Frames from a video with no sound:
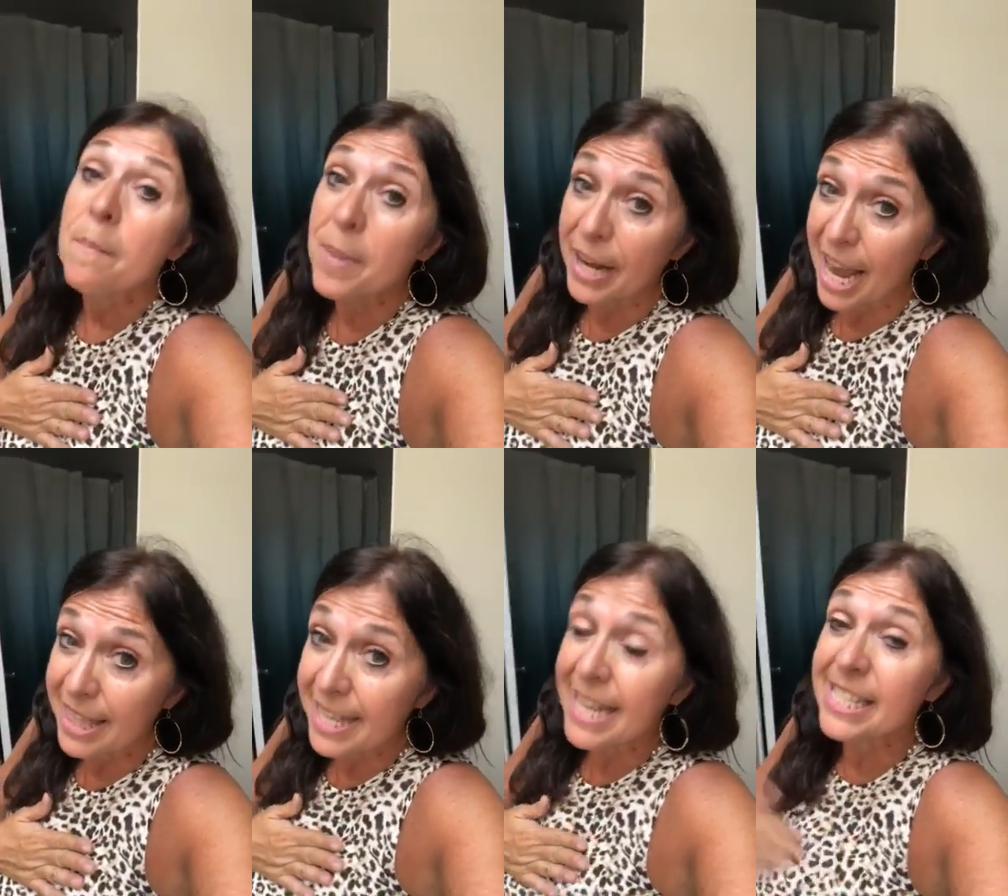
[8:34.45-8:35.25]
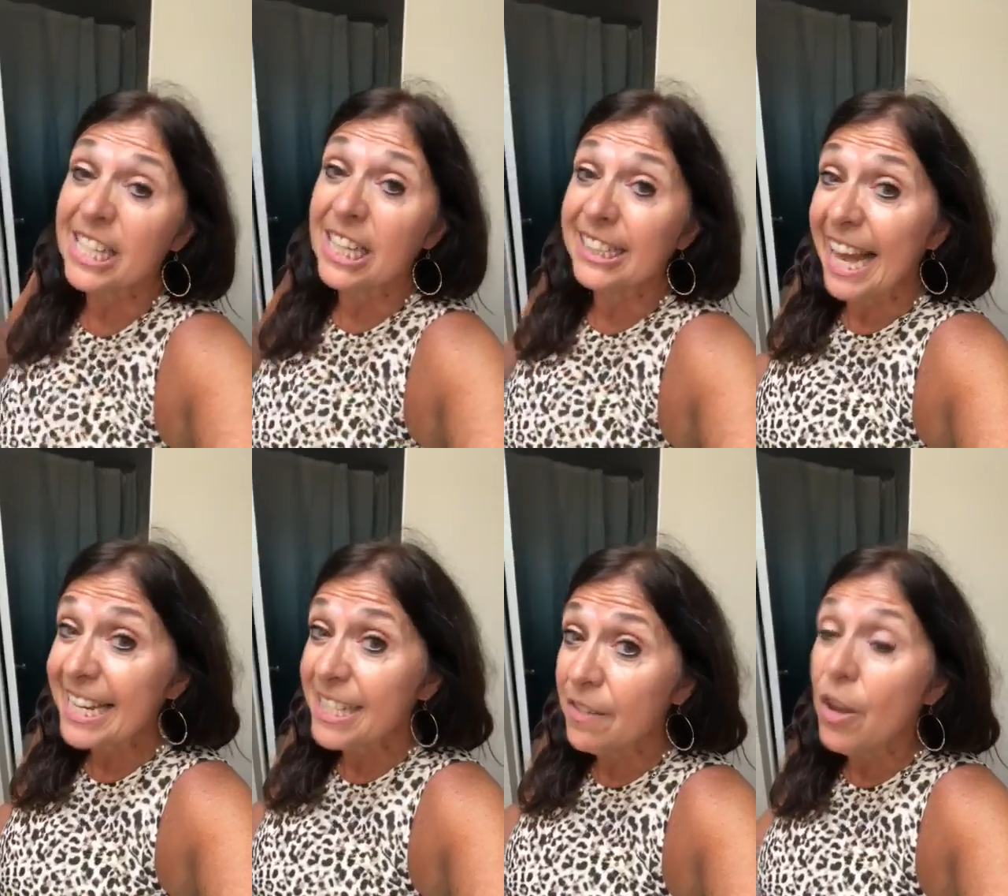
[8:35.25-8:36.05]
but I think it's a
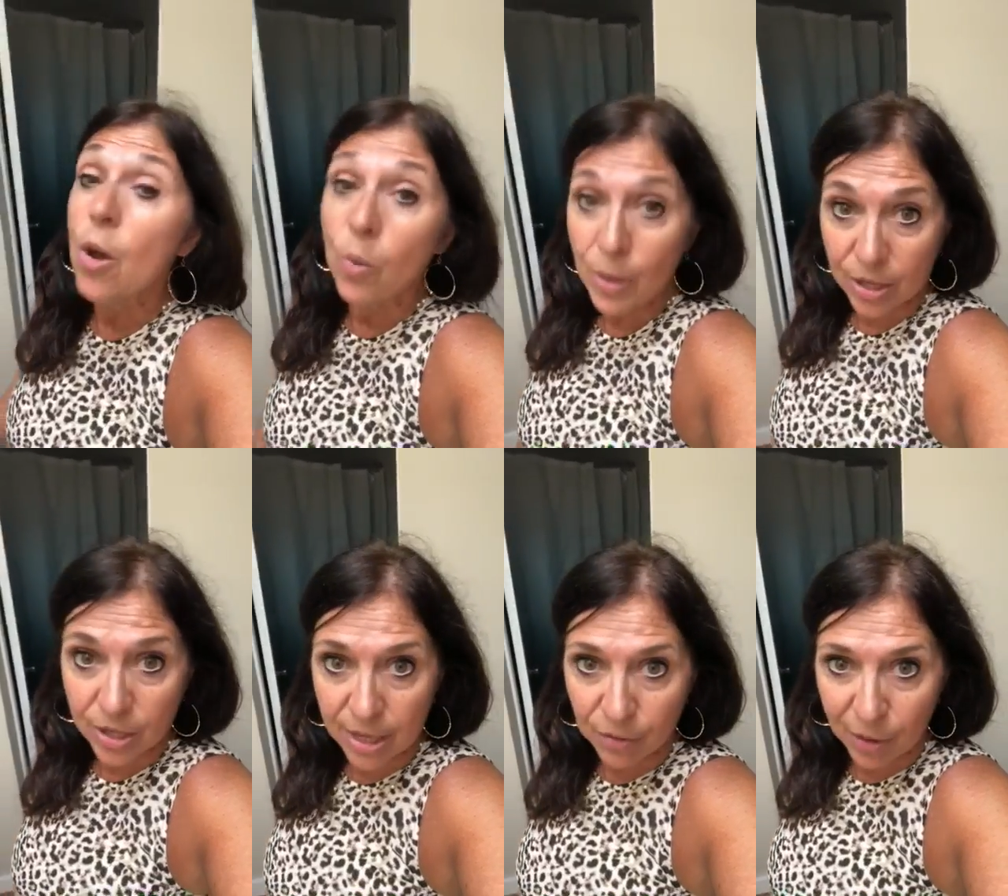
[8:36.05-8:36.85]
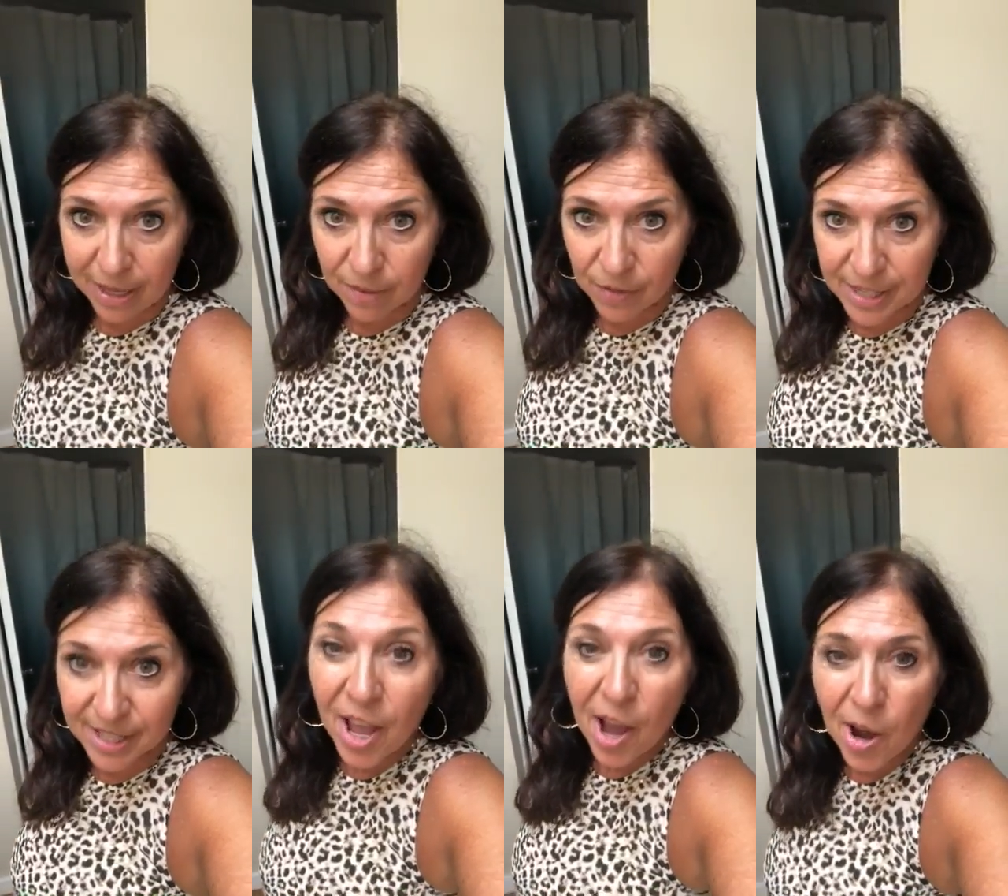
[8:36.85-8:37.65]
collective, we could give great advice.